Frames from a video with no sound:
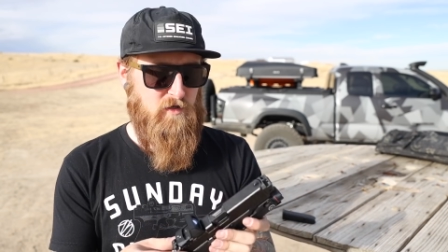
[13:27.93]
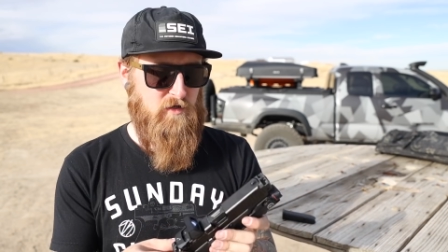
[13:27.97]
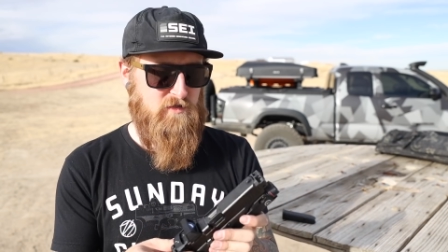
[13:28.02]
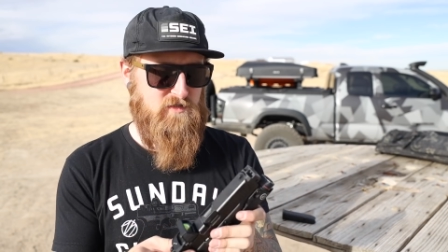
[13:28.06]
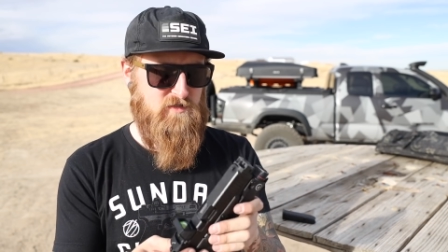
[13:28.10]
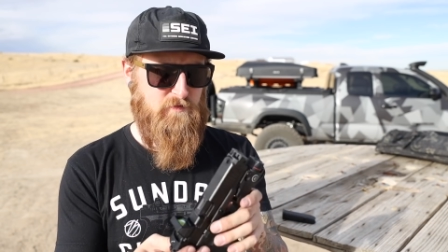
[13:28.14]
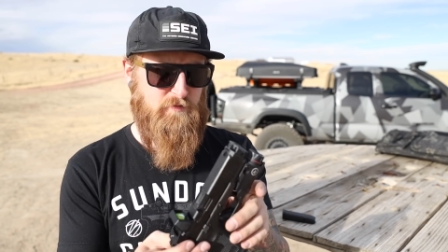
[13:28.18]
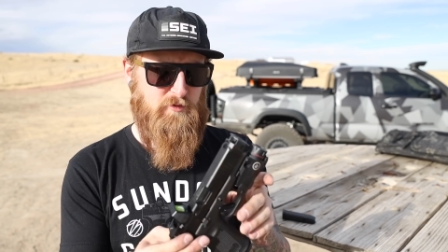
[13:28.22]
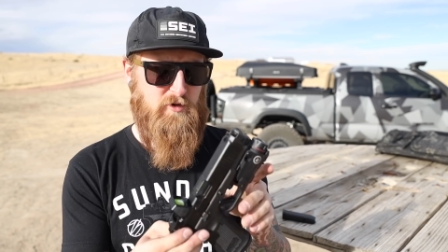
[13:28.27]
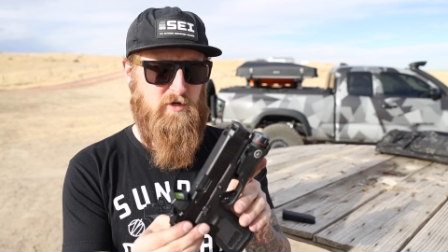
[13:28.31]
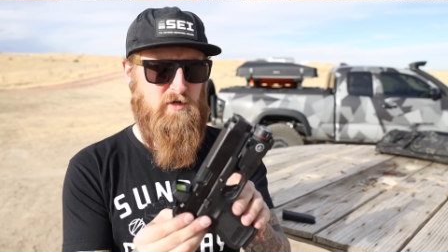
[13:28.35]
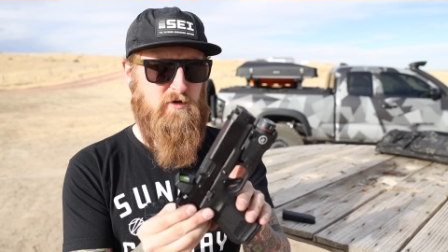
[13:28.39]
It's
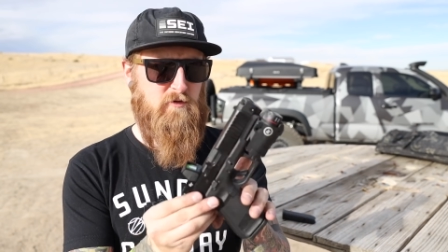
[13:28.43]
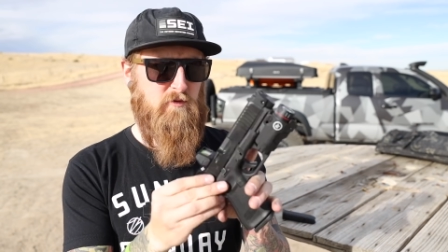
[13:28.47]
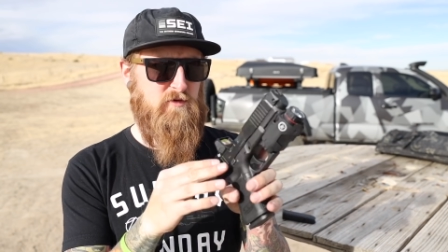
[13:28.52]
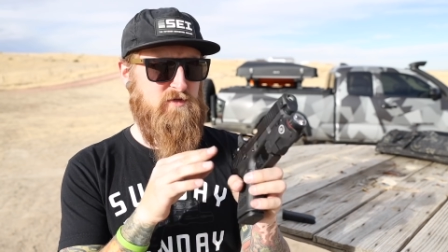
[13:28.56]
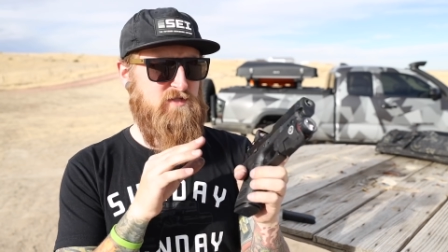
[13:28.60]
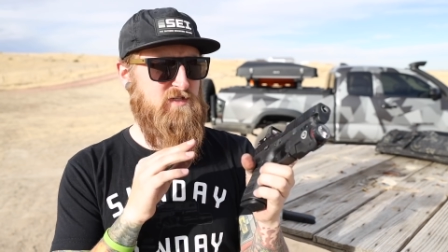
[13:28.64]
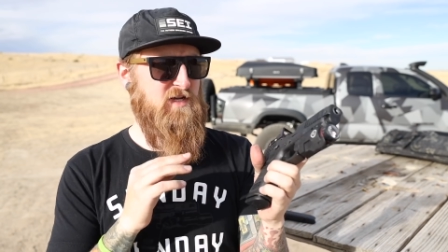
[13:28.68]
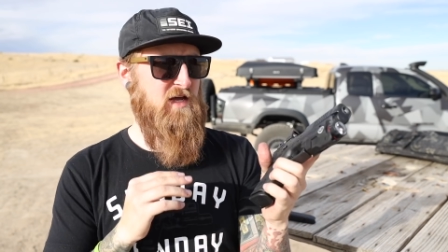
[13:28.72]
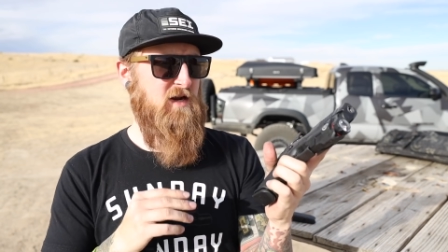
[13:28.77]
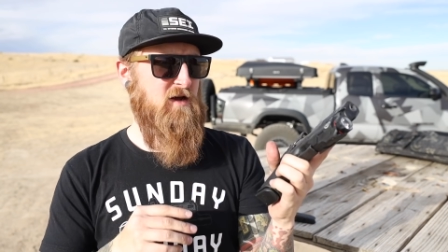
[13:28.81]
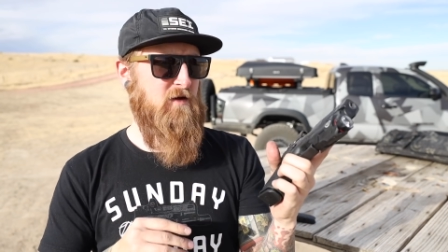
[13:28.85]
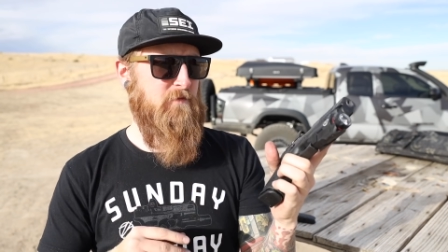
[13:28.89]
a pretty cool
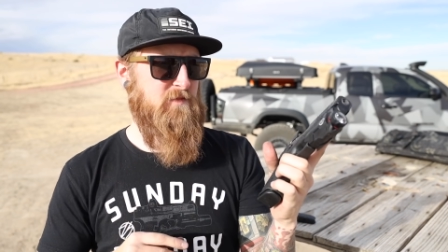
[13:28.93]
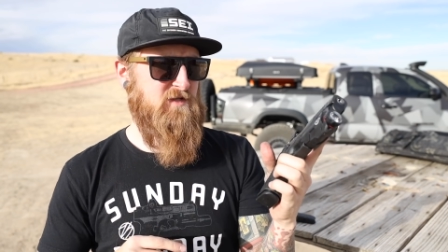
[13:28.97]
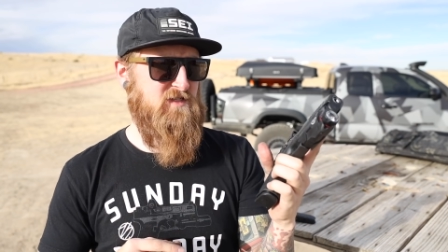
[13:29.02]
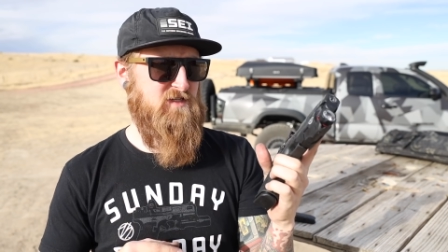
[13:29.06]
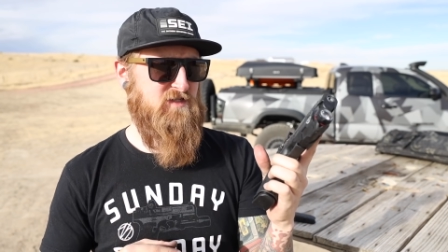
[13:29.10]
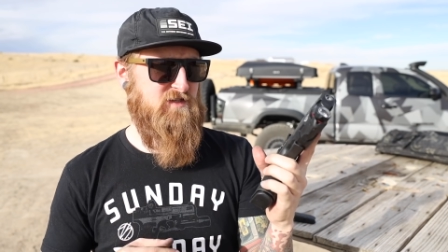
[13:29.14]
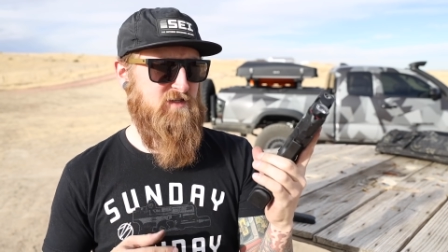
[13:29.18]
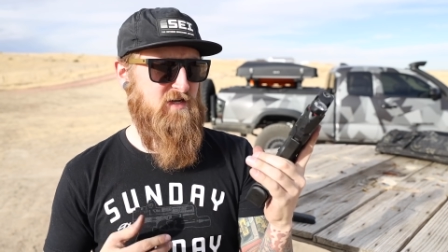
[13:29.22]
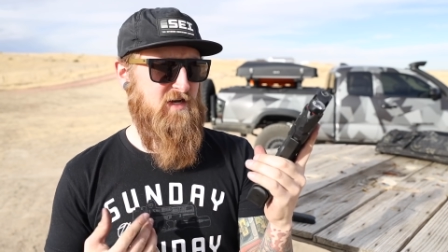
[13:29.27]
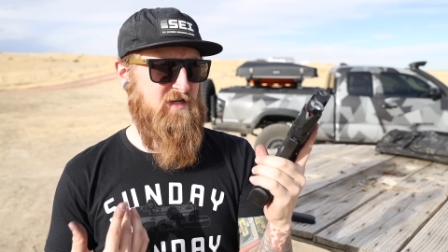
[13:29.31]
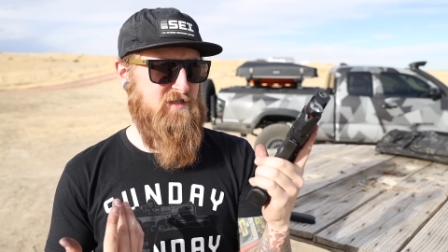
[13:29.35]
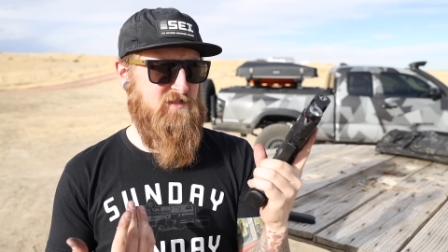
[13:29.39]
setup. This
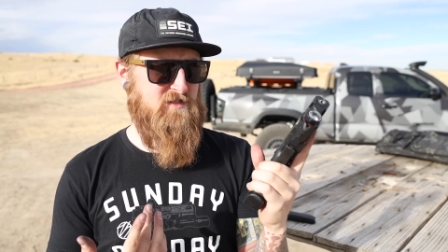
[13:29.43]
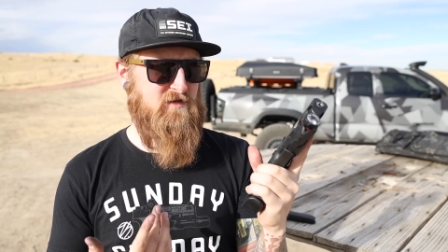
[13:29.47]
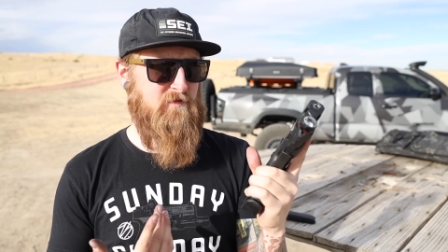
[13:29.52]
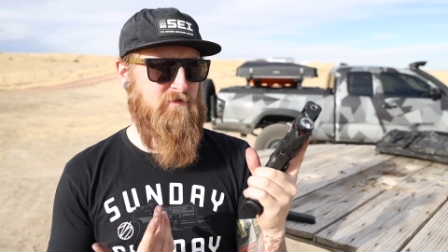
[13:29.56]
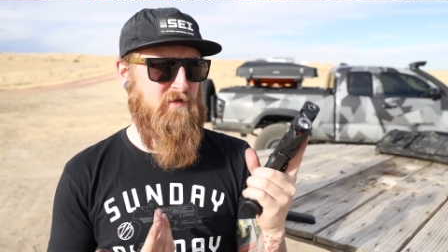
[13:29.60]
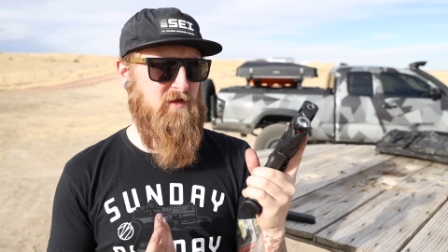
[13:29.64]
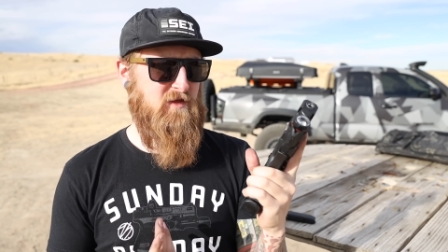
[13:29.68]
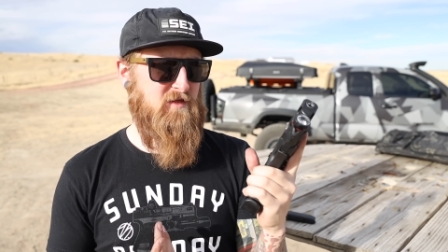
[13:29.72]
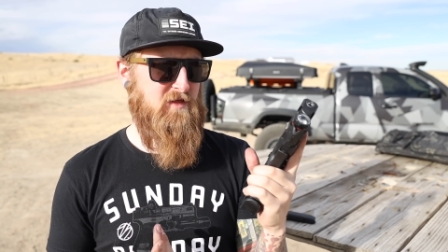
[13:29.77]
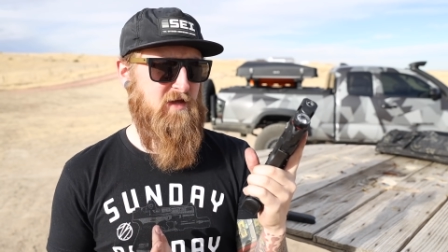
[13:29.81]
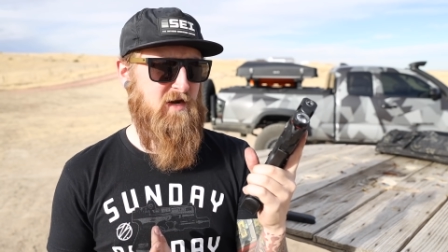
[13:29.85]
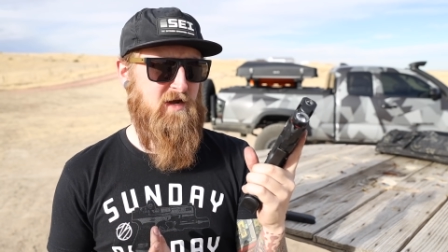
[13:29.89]
is not
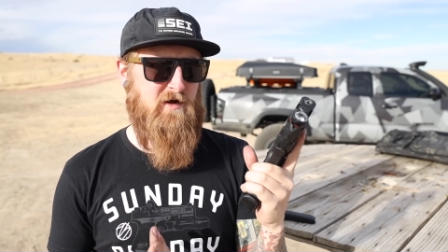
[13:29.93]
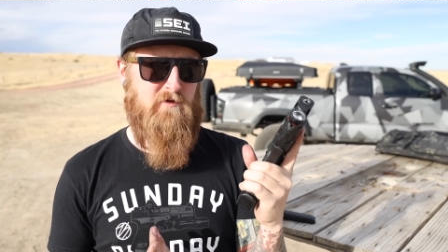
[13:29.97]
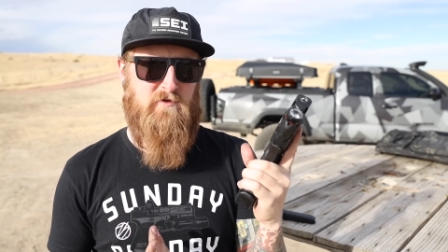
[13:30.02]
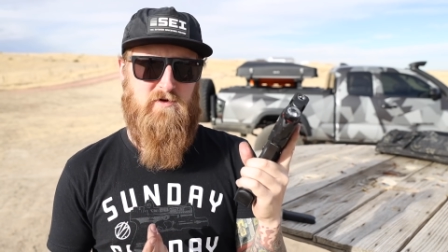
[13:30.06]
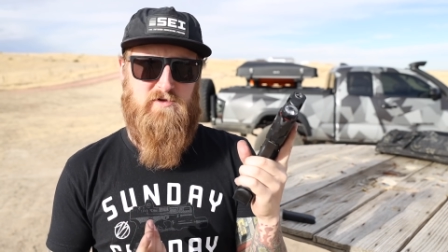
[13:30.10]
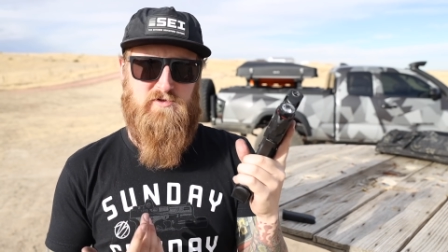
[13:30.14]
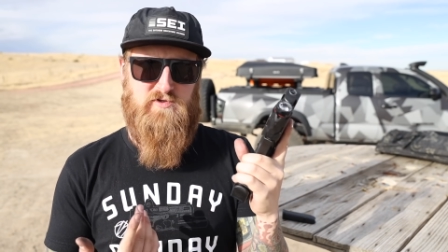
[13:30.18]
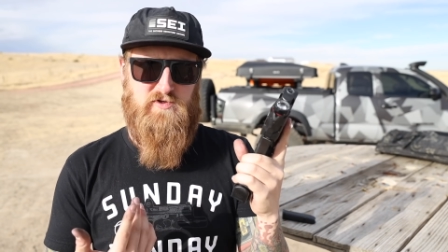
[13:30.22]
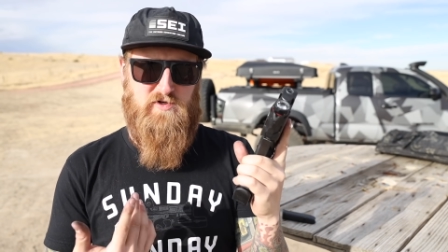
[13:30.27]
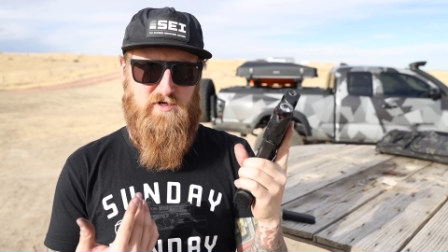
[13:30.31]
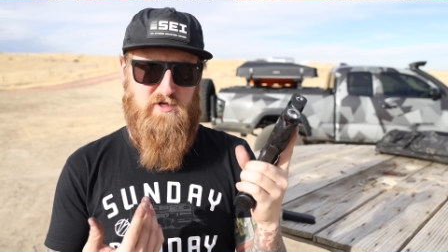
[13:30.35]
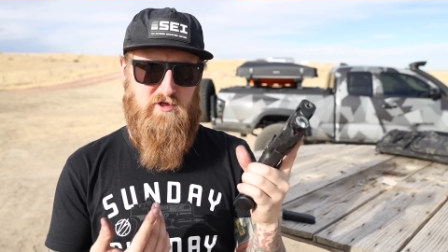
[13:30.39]
something that I
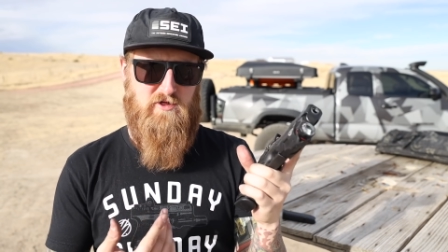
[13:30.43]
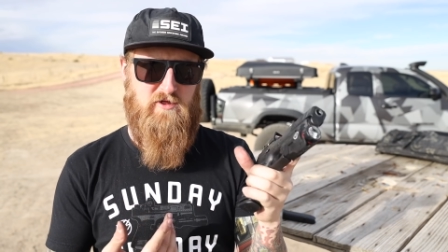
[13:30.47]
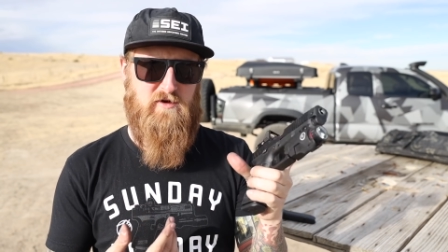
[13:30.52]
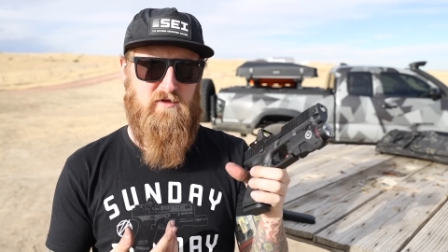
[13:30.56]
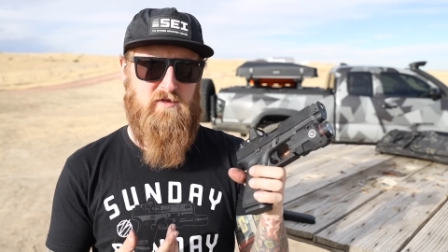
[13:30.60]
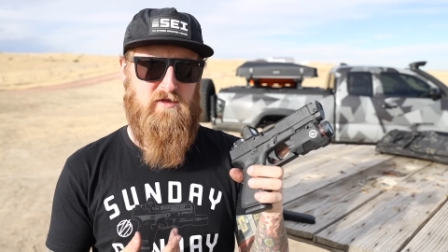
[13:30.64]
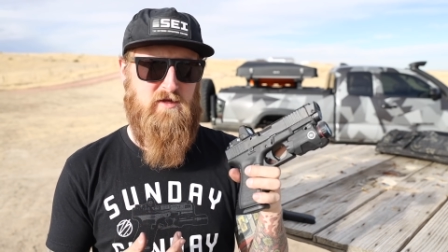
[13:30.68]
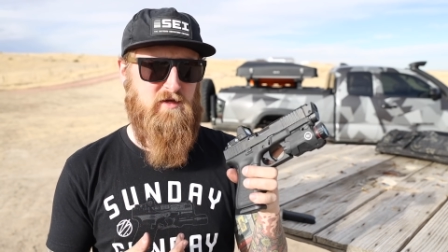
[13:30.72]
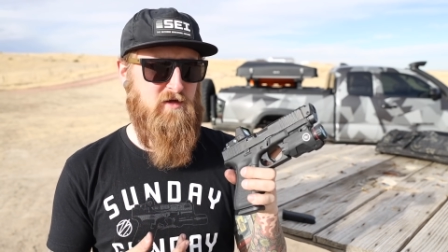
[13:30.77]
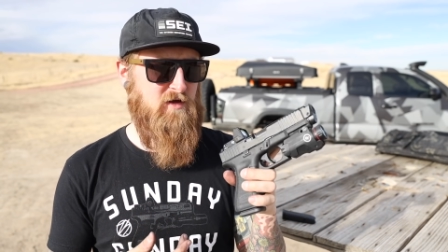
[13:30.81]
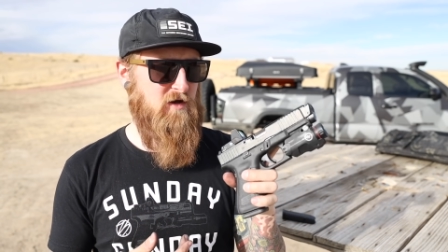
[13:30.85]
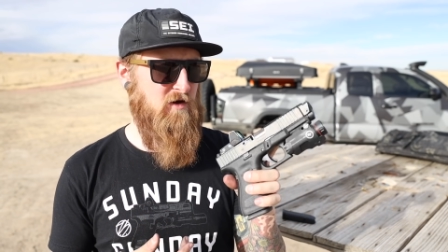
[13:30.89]
would
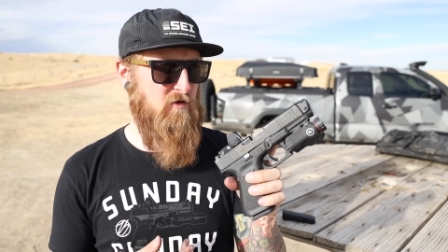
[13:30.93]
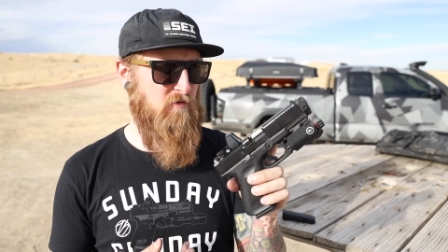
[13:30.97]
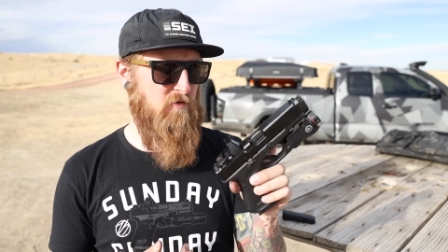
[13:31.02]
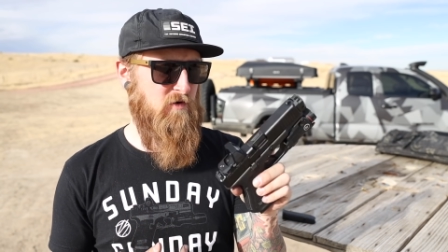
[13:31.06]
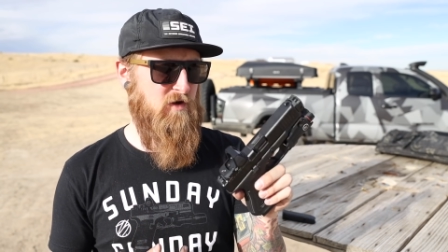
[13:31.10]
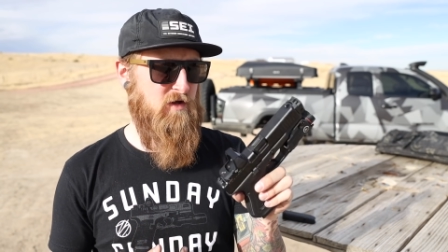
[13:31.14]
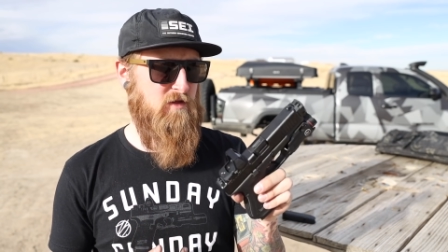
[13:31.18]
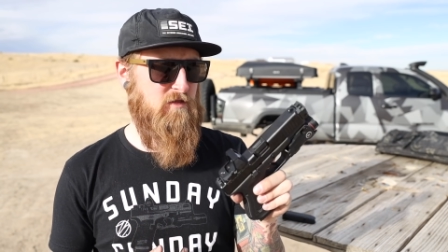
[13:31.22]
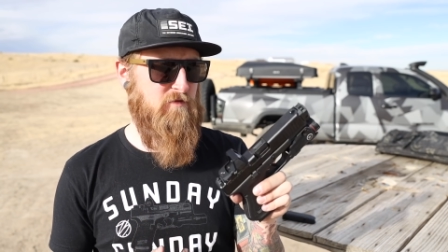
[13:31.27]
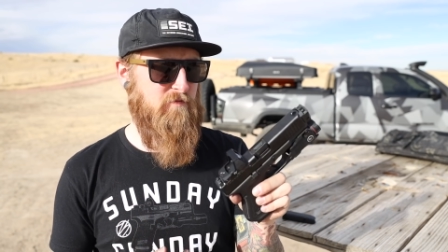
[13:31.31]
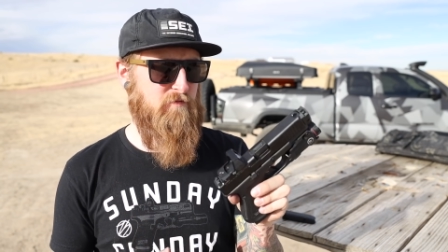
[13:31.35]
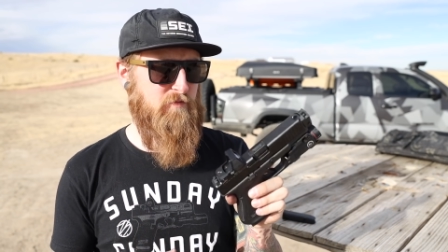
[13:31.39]
traditionally go
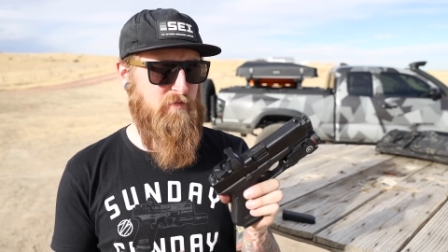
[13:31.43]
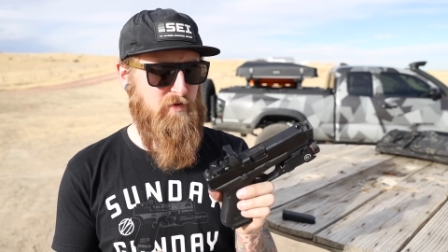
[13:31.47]
with,